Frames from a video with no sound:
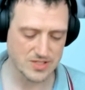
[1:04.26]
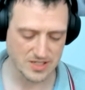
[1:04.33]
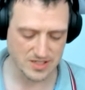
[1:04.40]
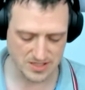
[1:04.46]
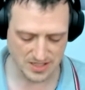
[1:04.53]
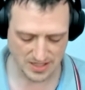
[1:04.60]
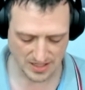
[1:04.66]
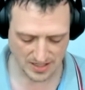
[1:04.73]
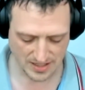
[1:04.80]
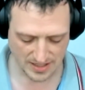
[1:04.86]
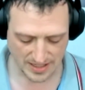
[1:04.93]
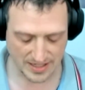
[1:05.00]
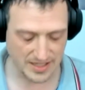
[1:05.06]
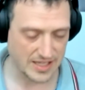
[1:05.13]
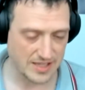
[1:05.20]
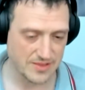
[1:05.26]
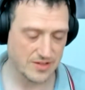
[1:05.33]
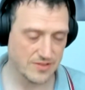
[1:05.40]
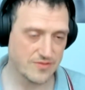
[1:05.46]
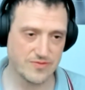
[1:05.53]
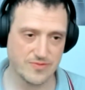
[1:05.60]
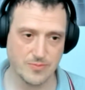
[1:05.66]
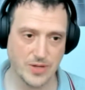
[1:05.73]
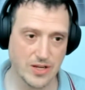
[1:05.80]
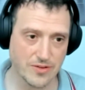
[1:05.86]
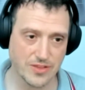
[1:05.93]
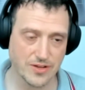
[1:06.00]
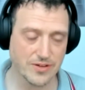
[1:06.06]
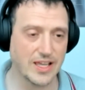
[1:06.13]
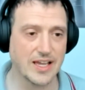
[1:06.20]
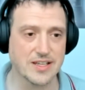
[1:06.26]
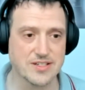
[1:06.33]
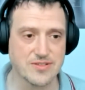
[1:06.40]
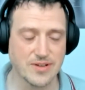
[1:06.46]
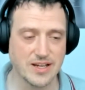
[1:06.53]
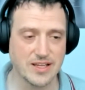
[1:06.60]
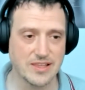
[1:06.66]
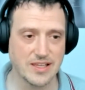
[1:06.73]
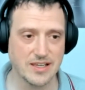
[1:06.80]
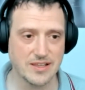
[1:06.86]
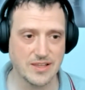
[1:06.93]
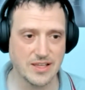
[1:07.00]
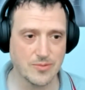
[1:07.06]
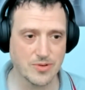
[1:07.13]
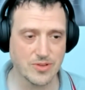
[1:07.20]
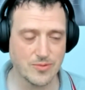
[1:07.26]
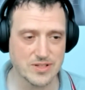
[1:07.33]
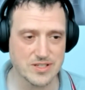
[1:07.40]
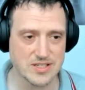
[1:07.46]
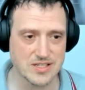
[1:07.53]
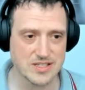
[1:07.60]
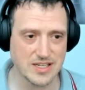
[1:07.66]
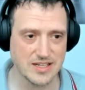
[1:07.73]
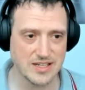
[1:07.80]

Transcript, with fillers: us. And again, we are their guests, right? They, they were the ones that said,